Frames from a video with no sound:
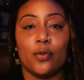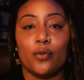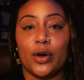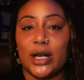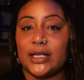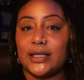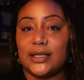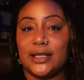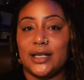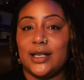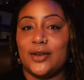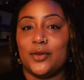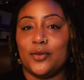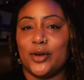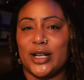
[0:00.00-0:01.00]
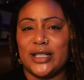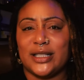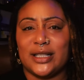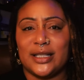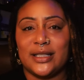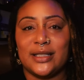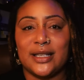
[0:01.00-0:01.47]
rested,
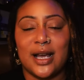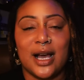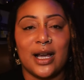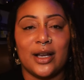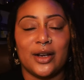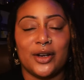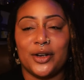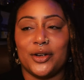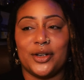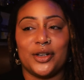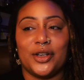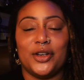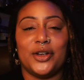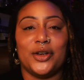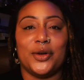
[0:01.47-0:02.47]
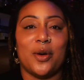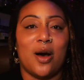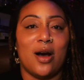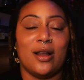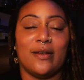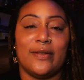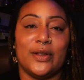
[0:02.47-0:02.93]
restless, tired, you know,
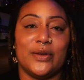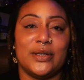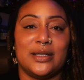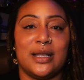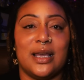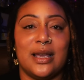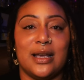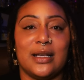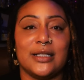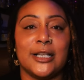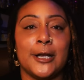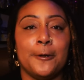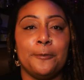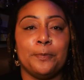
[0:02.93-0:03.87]
all of those things,